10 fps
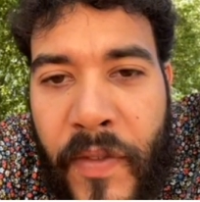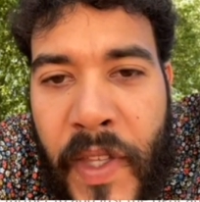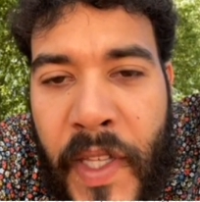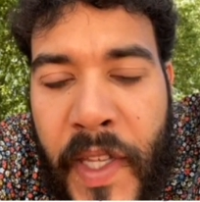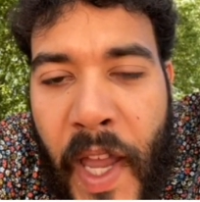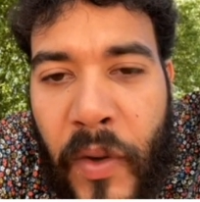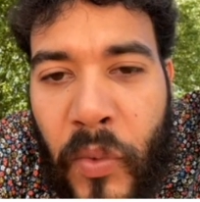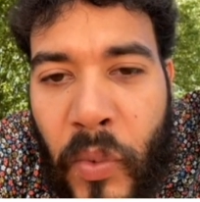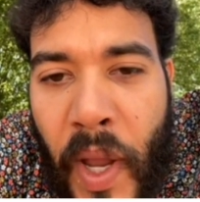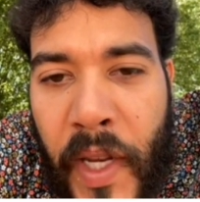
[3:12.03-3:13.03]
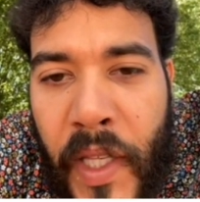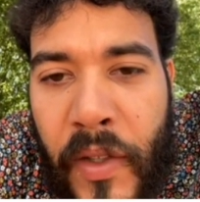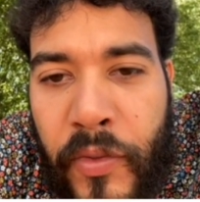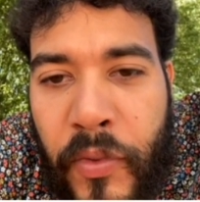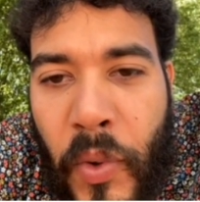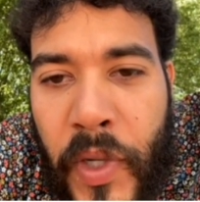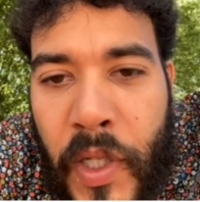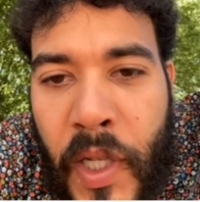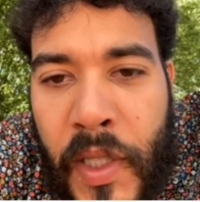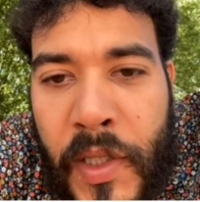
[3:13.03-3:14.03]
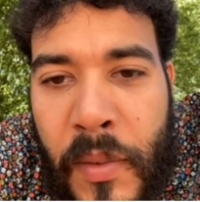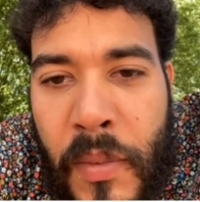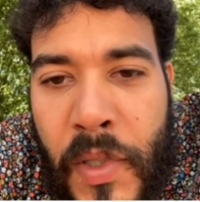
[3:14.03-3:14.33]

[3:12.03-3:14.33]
the get ready for your custom